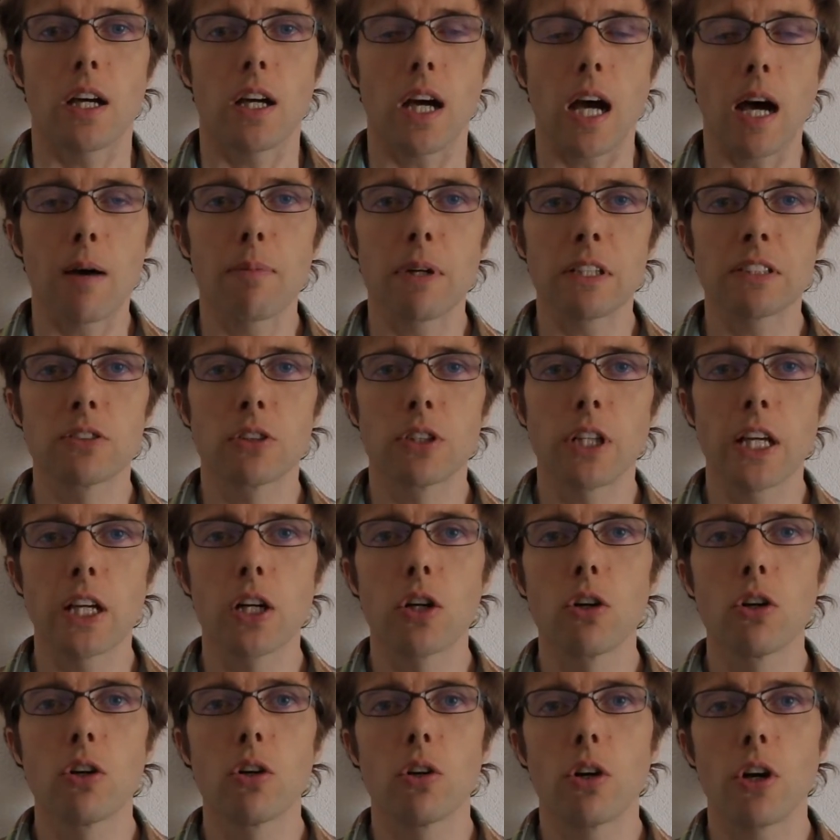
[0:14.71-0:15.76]
Amazon
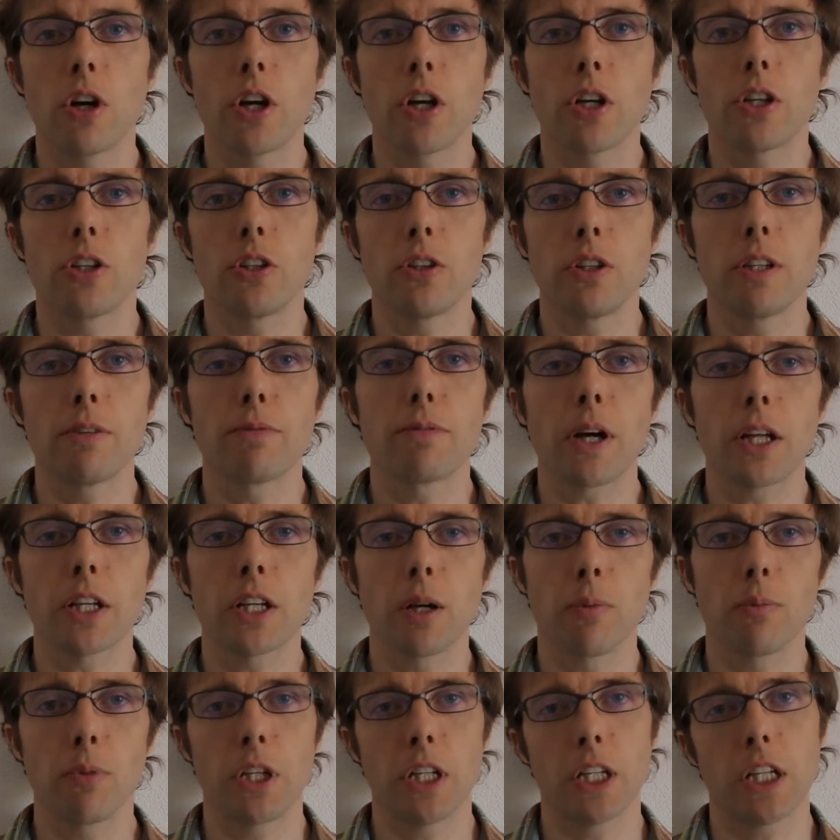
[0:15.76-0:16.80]
Echo and Unified
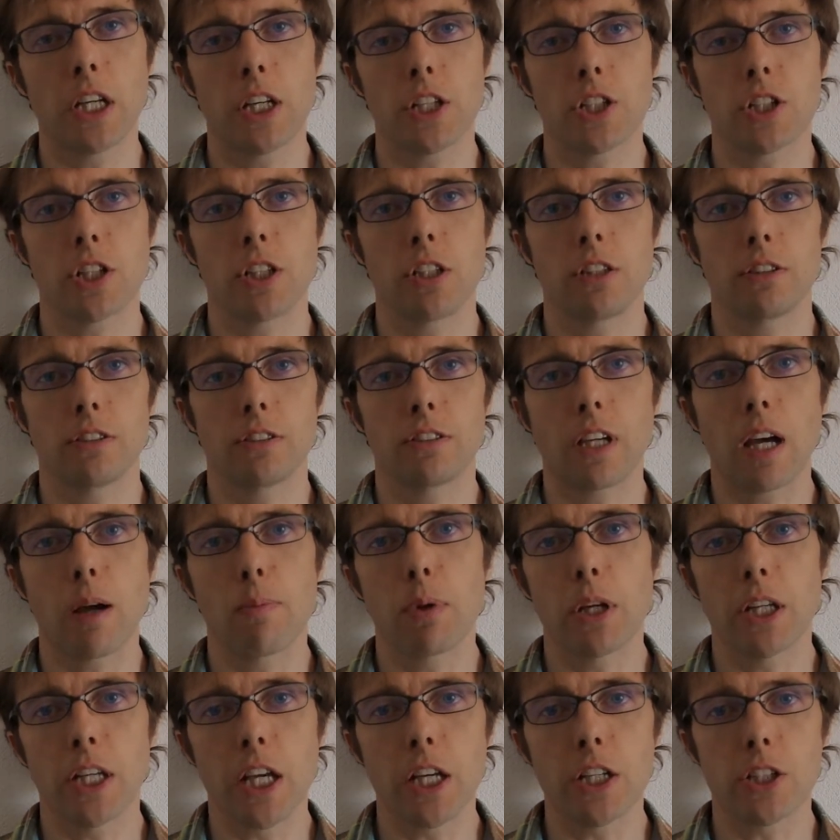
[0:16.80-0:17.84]
Communications
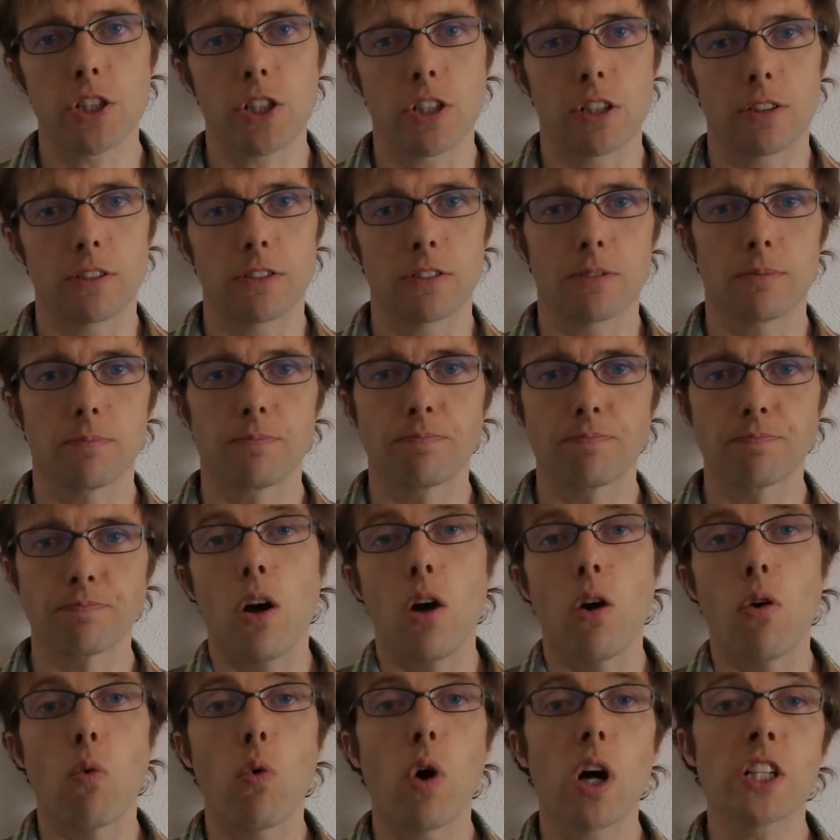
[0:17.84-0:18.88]
applications.
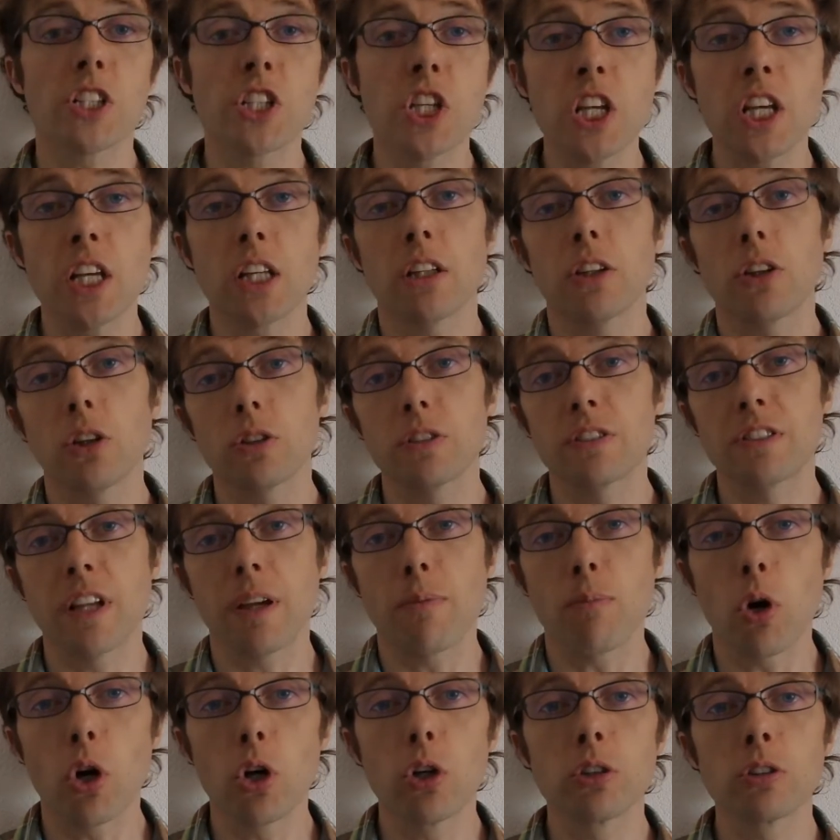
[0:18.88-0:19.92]
Watching those
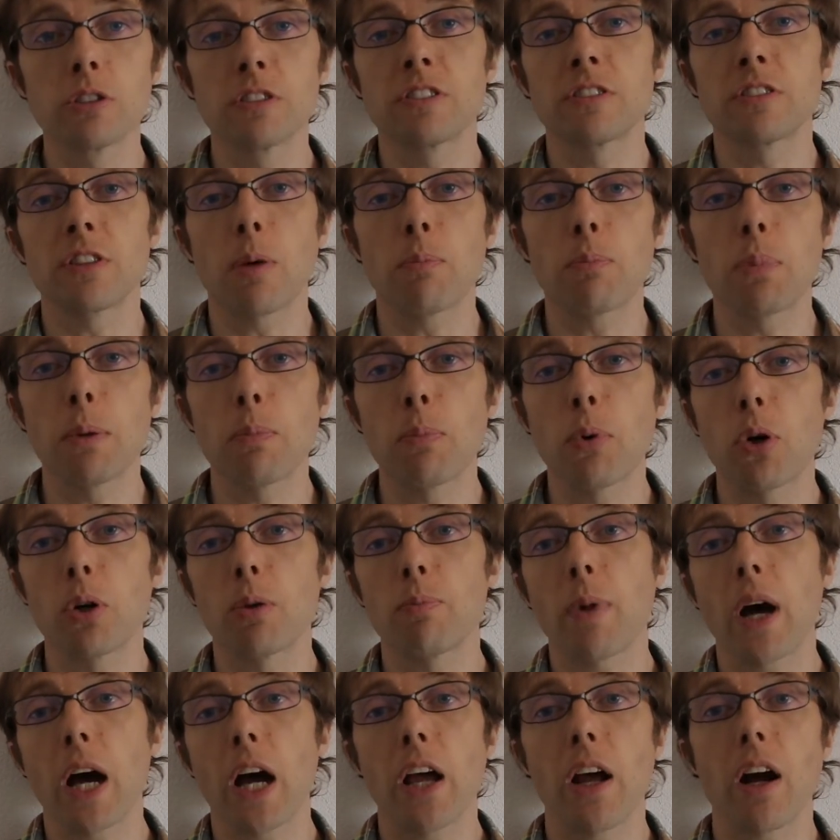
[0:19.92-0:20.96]
demos, some people
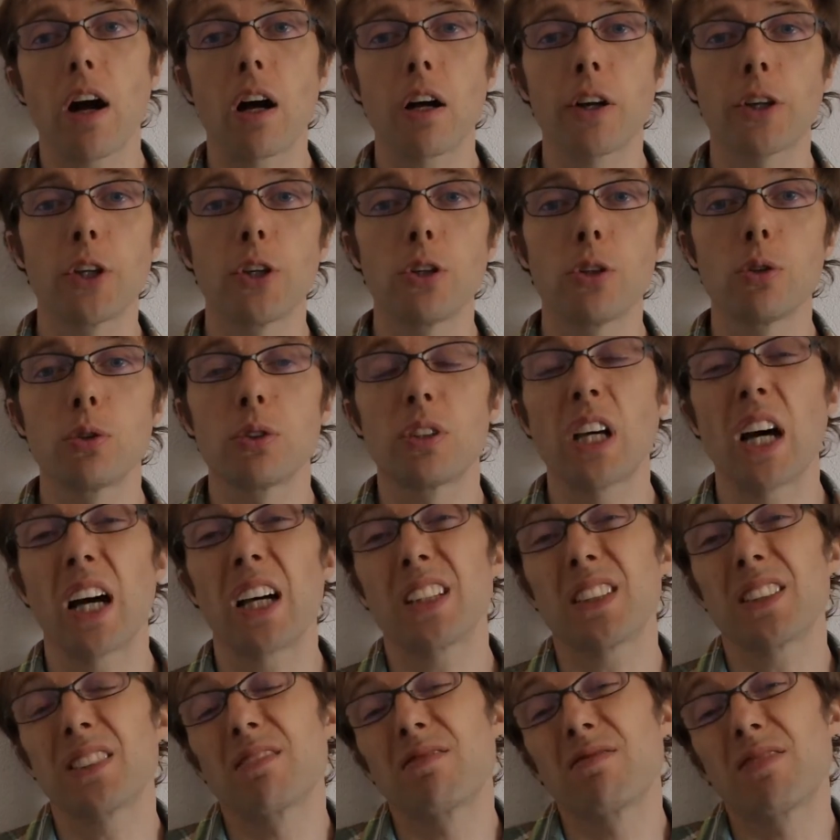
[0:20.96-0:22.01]
might argue
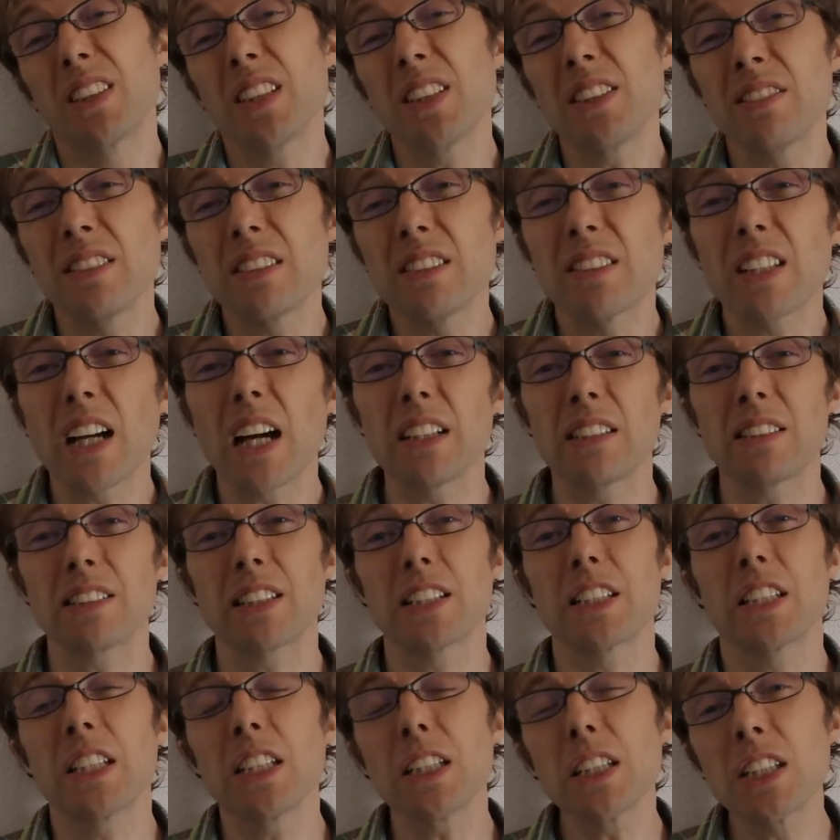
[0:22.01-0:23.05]
that this is nice
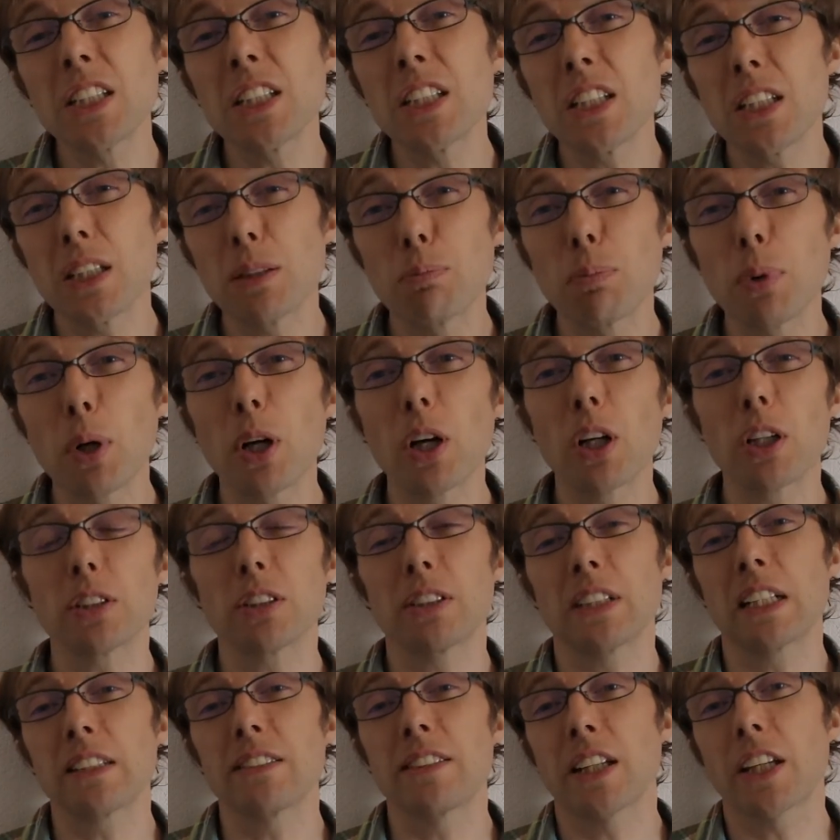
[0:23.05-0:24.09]
and geeky,
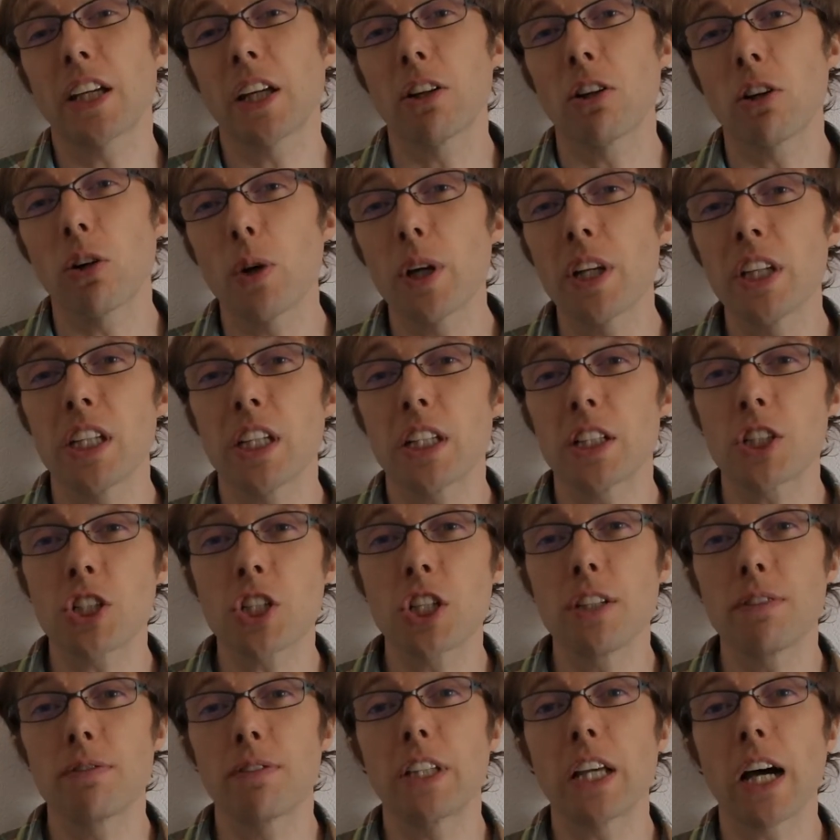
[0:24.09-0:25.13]
but that they can already
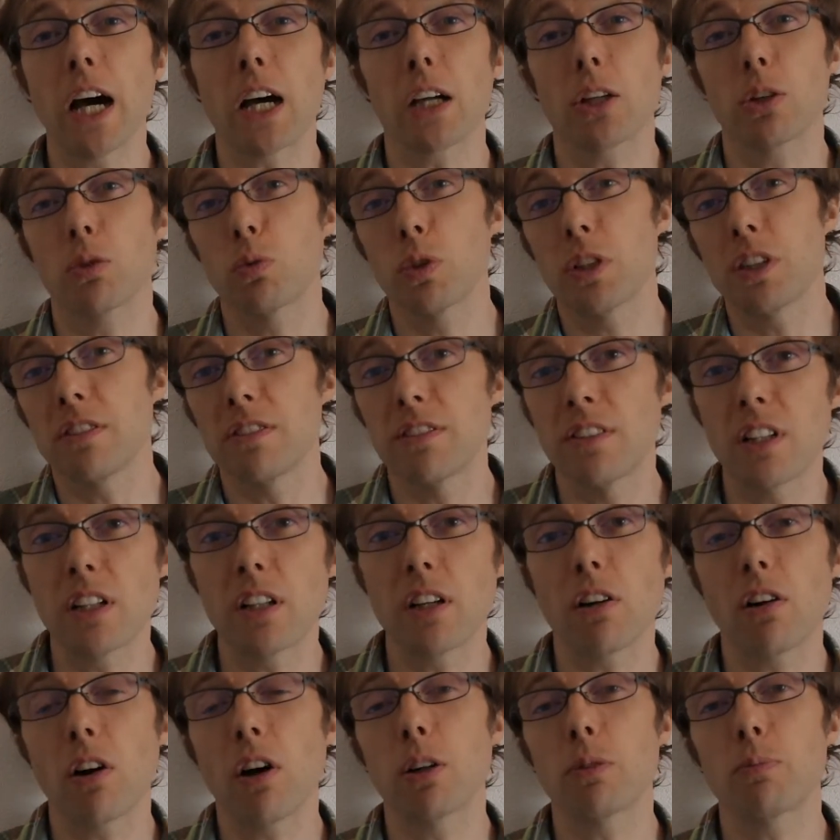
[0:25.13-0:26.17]
achieve that with
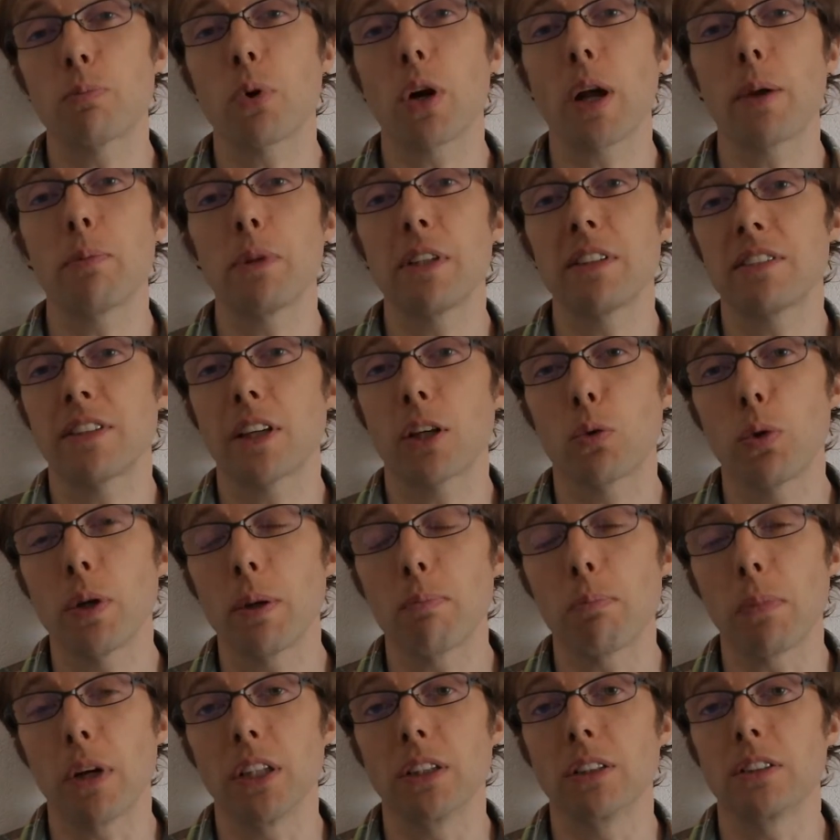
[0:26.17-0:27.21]
their on-premise
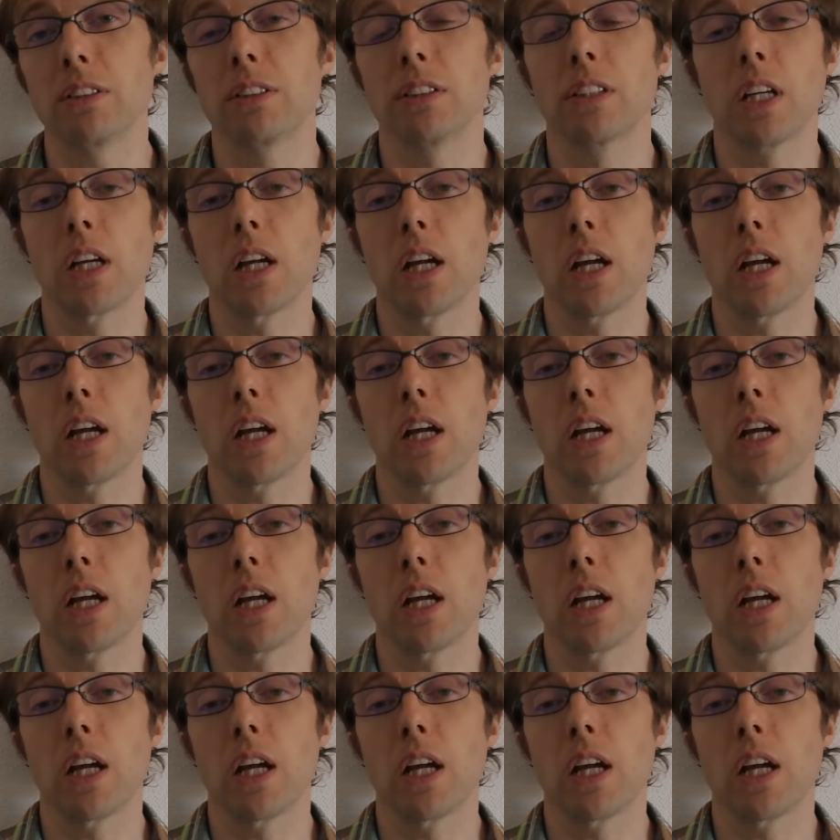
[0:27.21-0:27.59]
equipment.